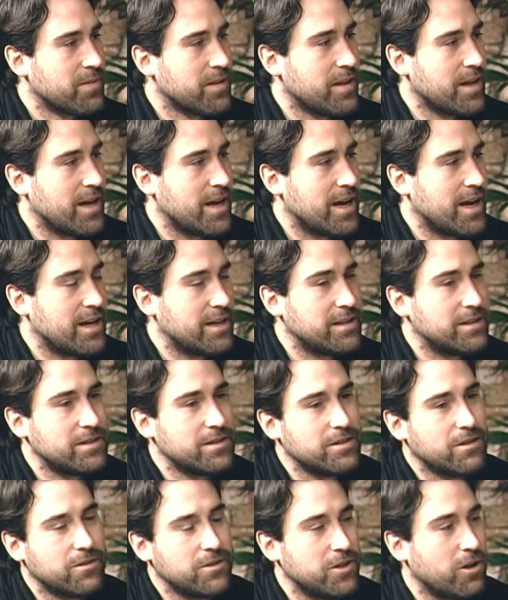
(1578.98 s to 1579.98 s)
and
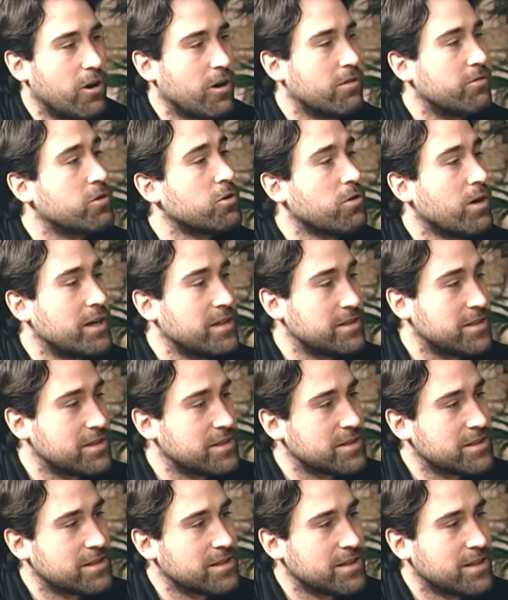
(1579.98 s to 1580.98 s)
the arc of
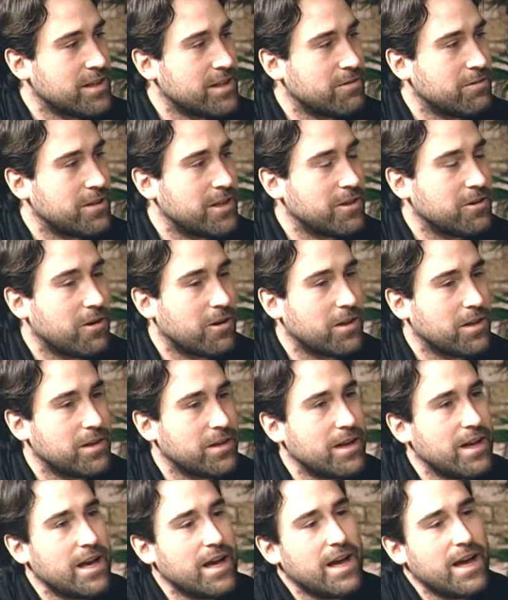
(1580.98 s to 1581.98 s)
crisis, what they call
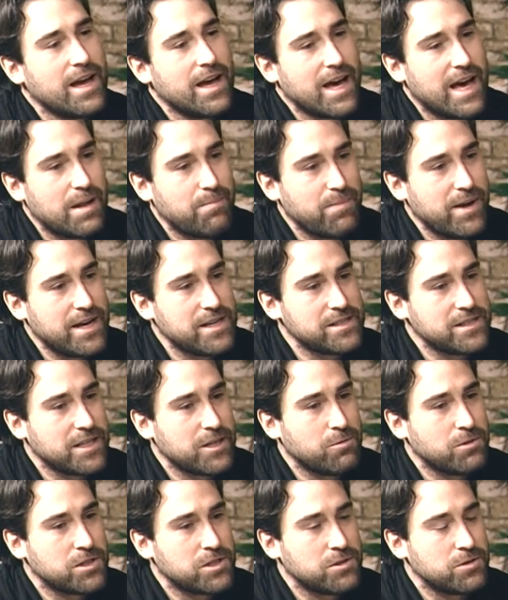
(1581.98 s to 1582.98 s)
it. And
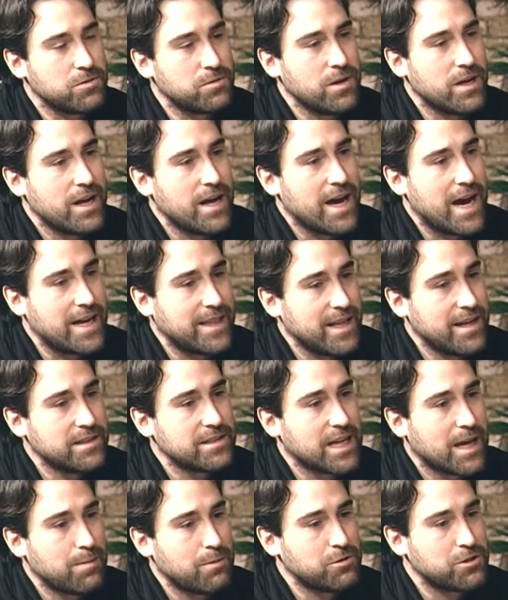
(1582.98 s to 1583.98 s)
basically at that
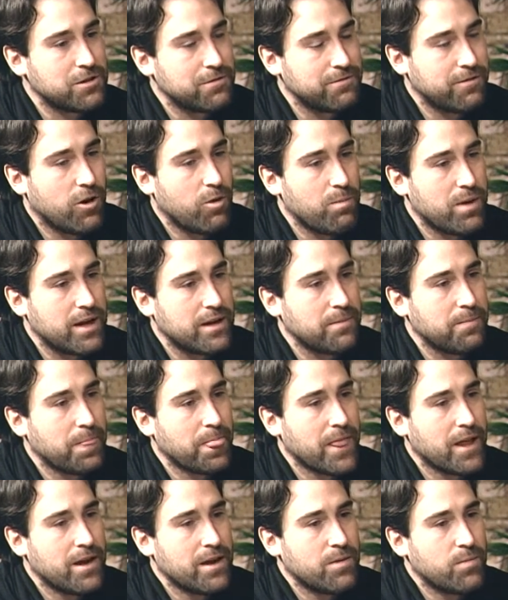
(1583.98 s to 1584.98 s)
time, it was to foment
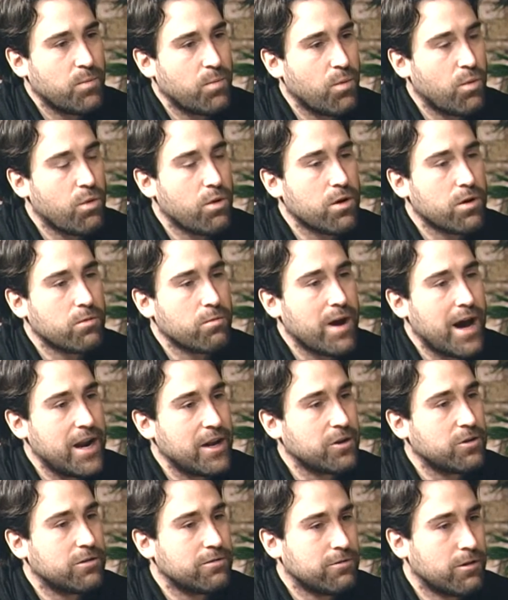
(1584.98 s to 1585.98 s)
more
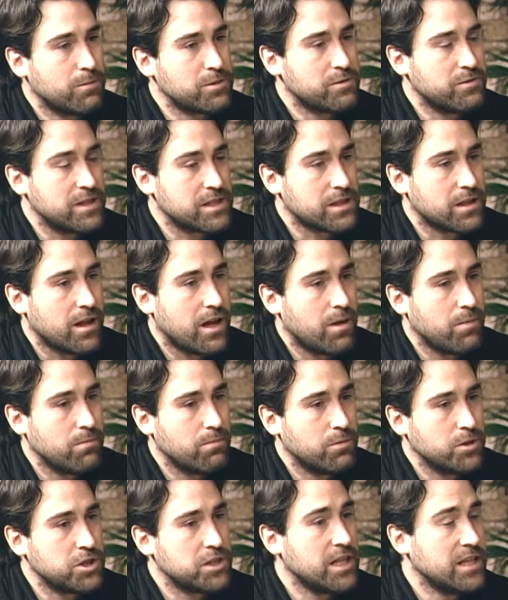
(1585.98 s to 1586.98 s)
radical forms of Islam,
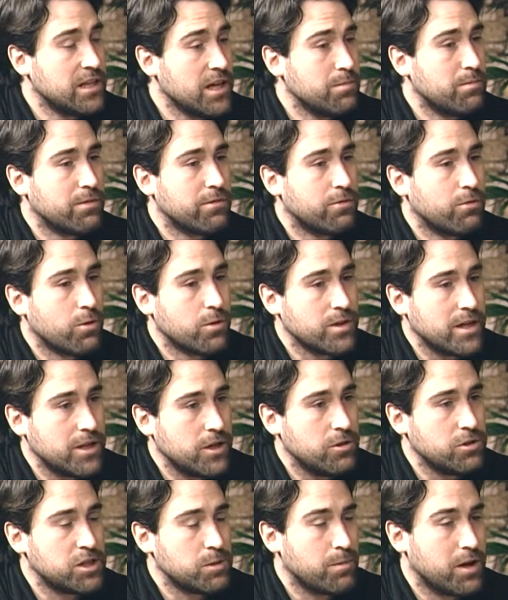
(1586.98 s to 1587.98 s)
which they'd done before. They'd
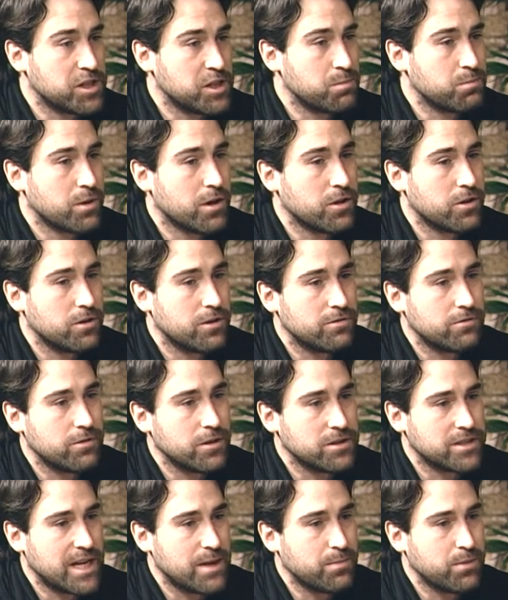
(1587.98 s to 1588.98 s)
used the Muslim Brotherhood, for
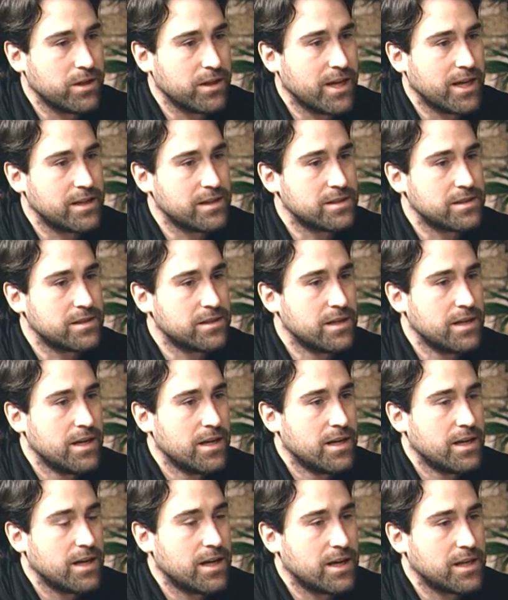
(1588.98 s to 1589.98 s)
example, against
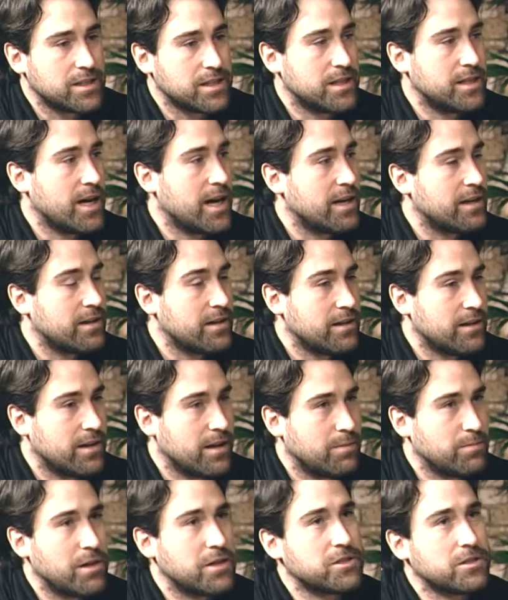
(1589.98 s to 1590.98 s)

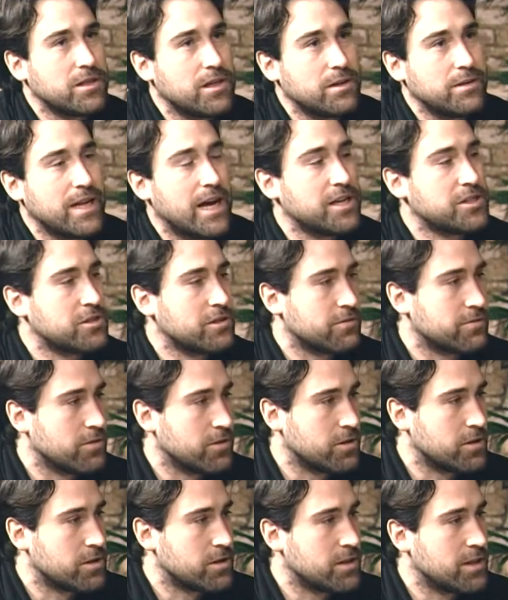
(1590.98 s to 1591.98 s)
Nasser
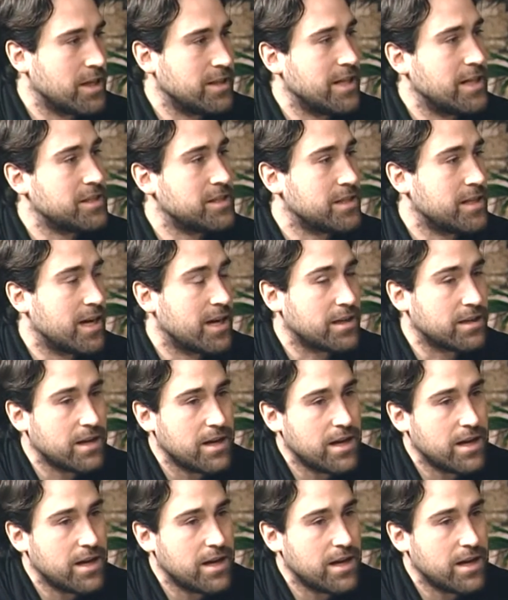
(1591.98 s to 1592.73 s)
first, and then Sadat